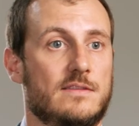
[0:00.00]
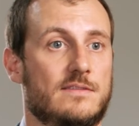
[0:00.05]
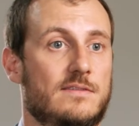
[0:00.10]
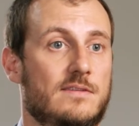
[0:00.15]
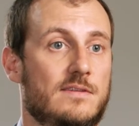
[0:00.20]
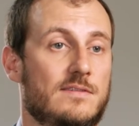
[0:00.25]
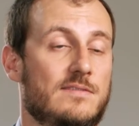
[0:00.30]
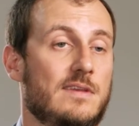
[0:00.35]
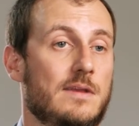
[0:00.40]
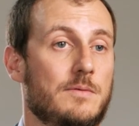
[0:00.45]

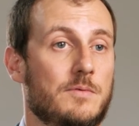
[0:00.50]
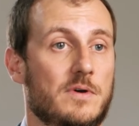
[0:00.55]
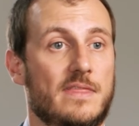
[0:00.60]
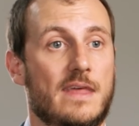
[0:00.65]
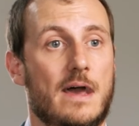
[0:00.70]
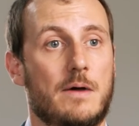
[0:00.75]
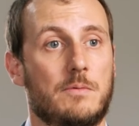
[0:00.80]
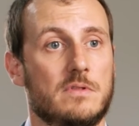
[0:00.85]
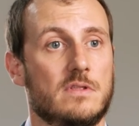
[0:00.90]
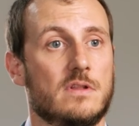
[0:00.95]
to see what
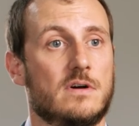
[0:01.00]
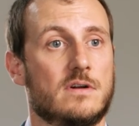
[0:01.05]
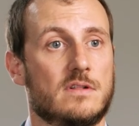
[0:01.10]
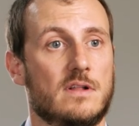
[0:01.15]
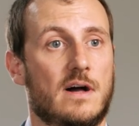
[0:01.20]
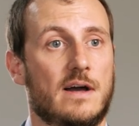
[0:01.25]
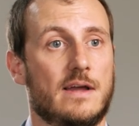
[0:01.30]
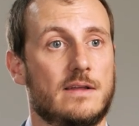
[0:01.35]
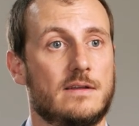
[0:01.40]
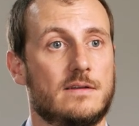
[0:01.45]
that would
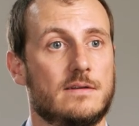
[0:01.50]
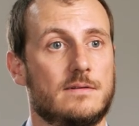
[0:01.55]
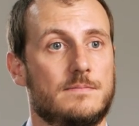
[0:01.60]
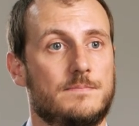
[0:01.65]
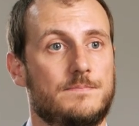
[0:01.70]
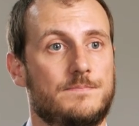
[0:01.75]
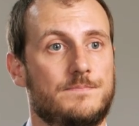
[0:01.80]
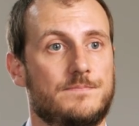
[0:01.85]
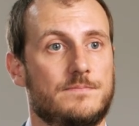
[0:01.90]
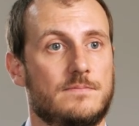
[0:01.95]
look like.
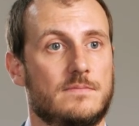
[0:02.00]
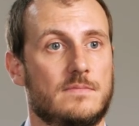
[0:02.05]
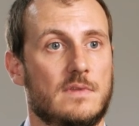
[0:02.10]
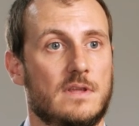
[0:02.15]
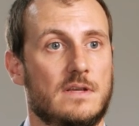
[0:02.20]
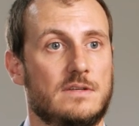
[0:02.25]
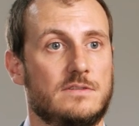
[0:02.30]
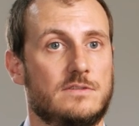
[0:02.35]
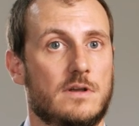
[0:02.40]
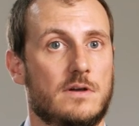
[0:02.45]

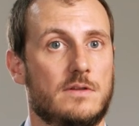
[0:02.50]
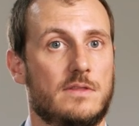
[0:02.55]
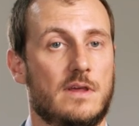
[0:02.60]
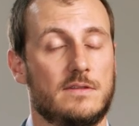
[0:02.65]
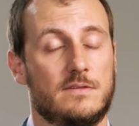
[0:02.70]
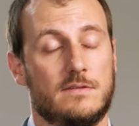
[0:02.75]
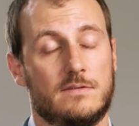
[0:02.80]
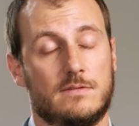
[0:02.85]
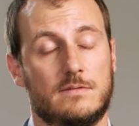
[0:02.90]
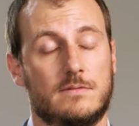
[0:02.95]
And so
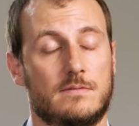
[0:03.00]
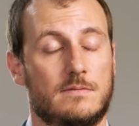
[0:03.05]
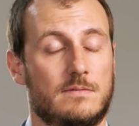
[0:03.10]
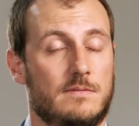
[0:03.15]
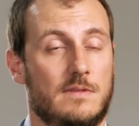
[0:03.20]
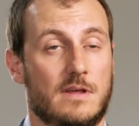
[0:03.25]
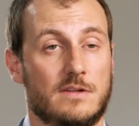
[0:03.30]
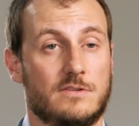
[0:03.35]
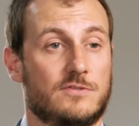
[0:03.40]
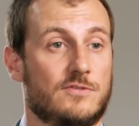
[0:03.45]
that's
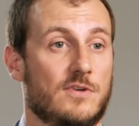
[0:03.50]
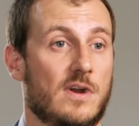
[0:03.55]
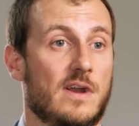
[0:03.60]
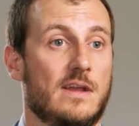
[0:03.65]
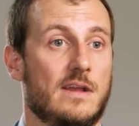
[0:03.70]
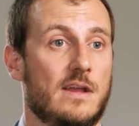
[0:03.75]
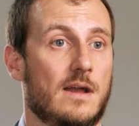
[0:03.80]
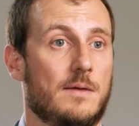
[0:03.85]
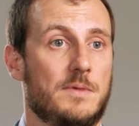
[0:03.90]
great.